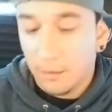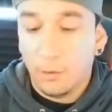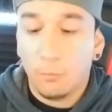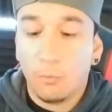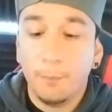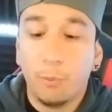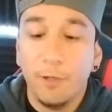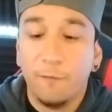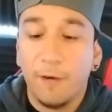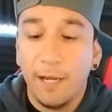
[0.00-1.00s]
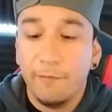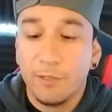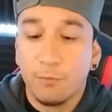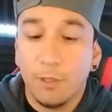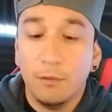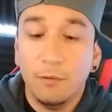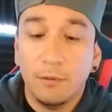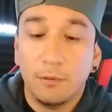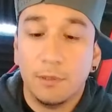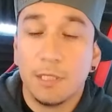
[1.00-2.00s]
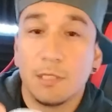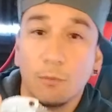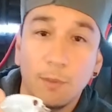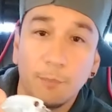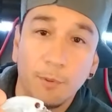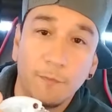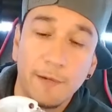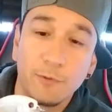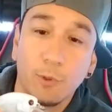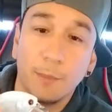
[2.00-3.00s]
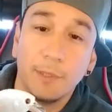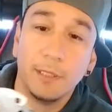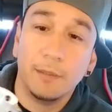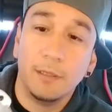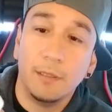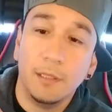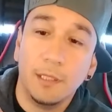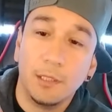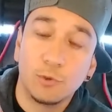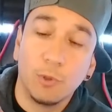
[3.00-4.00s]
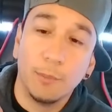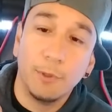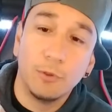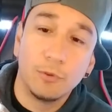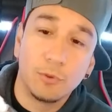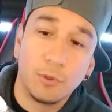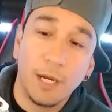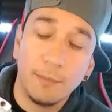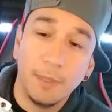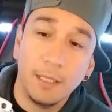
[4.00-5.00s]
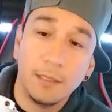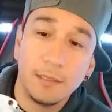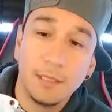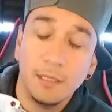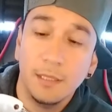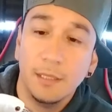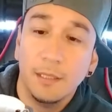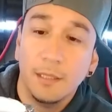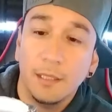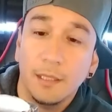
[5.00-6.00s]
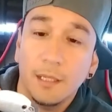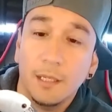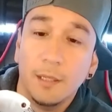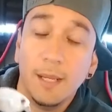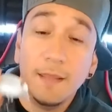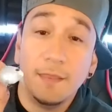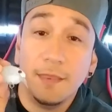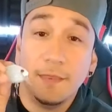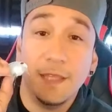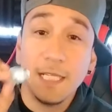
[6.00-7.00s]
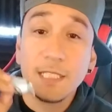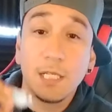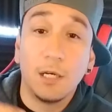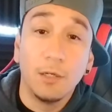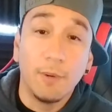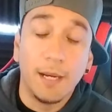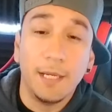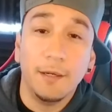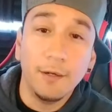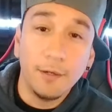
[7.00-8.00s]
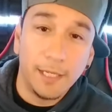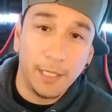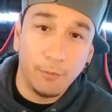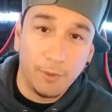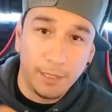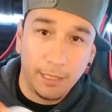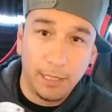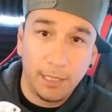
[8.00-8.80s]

1.5 as well. This is a 1.5 square bill crankbait. And this color right here, they would